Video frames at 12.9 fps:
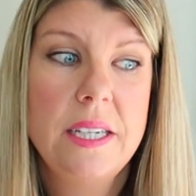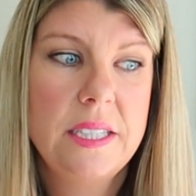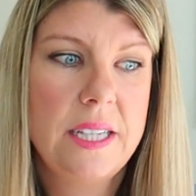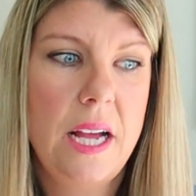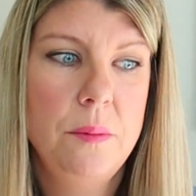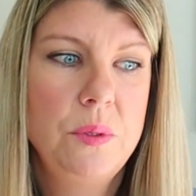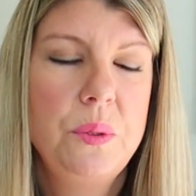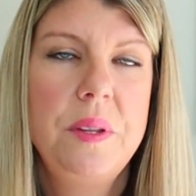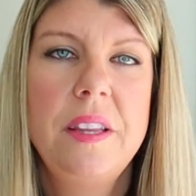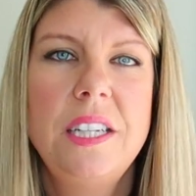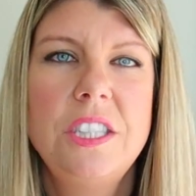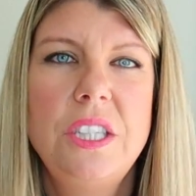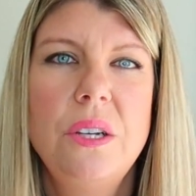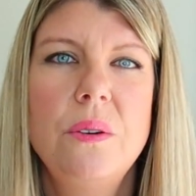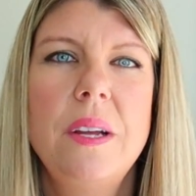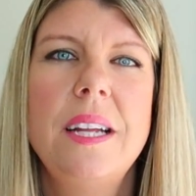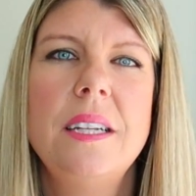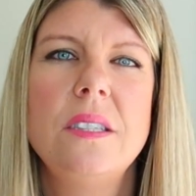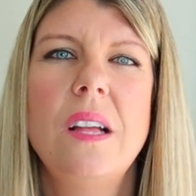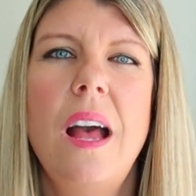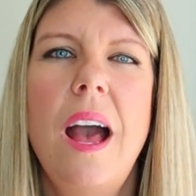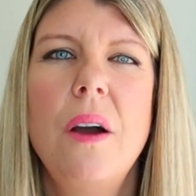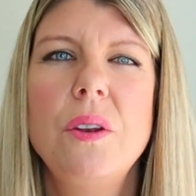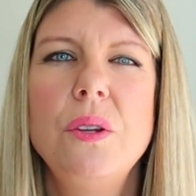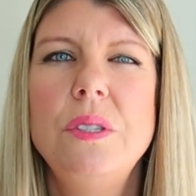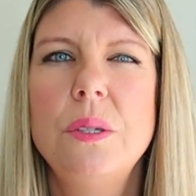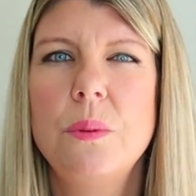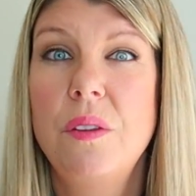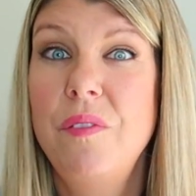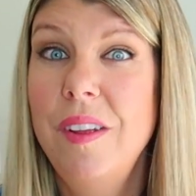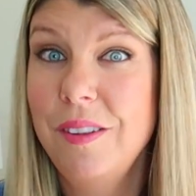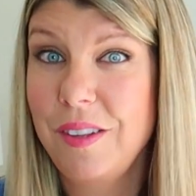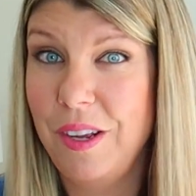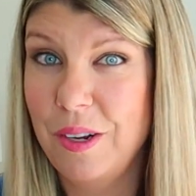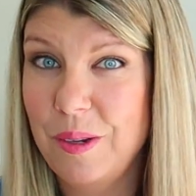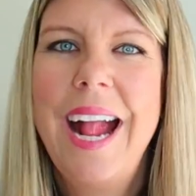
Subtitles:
decide between these two is, how do you deal with failure?